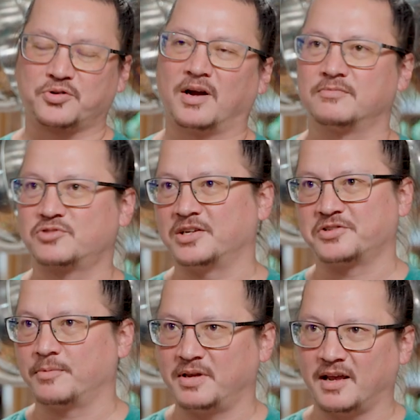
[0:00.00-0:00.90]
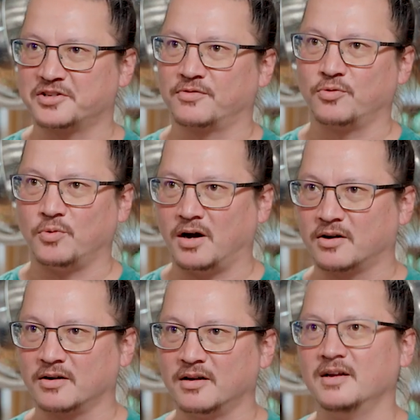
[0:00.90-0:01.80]
tried changing the pH of the
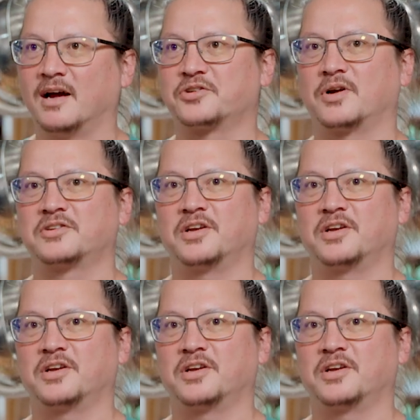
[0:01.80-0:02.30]
water. I tried